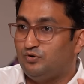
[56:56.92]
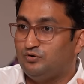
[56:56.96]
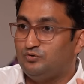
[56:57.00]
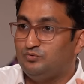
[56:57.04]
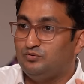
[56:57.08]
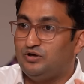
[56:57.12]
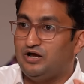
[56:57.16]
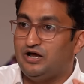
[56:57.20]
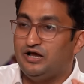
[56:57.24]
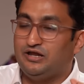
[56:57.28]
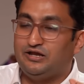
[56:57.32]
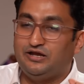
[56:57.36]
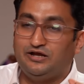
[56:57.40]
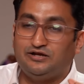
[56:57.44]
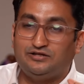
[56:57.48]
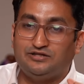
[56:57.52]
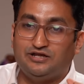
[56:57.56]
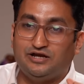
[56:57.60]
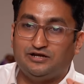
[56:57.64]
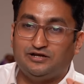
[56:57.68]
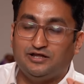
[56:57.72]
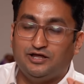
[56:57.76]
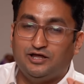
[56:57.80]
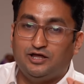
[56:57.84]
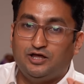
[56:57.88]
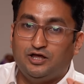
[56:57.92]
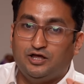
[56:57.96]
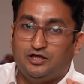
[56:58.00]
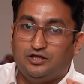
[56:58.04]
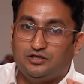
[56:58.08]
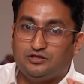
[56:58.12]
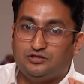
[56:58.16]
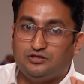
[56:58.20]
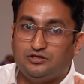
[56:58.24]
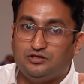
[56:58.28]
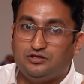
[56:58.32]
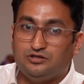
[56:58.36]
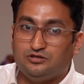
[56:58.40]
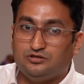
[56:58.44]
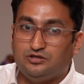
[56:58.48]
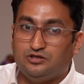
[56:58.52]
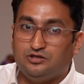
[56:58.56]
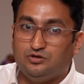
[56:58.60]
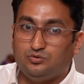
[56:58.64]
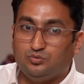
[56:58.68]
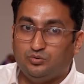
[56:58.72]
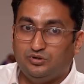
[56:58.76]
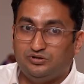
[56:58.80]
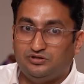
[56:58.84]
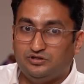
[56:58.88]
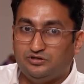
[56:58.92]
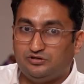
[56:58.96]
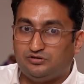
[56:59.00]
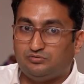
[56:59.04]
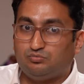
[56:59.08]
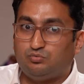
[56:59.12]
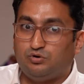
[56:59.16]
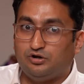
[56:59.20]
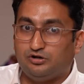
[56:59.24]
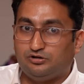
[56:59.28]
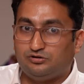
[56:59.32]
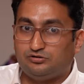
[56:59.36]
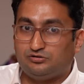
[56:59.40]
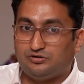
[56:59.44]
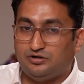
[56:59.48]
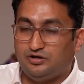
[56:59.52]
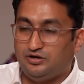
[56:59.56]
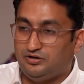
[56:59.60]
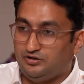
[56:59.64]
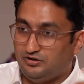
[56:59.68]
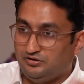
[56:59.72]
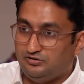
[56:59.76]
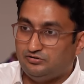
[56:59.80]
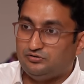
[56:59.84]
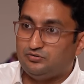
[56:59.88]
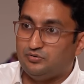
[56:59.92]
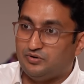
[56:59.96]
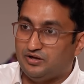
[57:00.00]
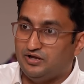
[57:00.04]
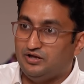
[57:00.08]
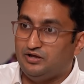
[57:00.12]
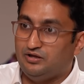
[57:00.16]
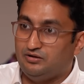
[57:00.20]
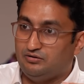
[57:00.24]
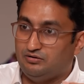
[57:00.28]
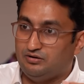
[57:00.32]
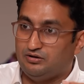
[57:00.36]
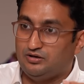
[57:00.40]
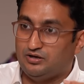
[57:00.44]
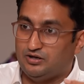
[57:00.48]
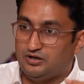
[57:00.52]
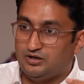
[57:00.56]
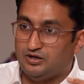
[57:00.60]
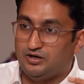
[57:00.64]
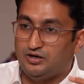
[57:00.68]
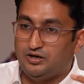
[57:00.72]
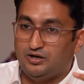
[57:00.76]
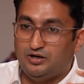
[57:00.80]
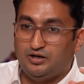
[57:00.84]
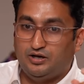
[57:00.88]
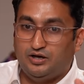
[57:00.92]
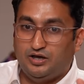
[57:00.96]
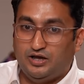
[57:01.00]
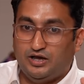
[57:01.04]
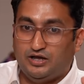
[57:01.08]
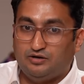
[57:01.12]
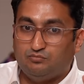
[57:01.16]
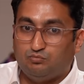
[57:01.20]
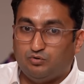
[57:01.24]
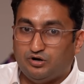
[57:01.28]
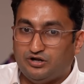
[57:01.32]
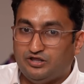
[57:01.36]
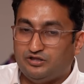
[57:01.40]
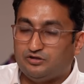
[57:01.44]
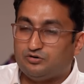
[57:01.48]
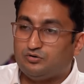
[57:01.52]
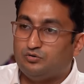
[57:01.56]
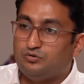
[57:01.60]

want to highlight that the the US is what it is today uh, and what has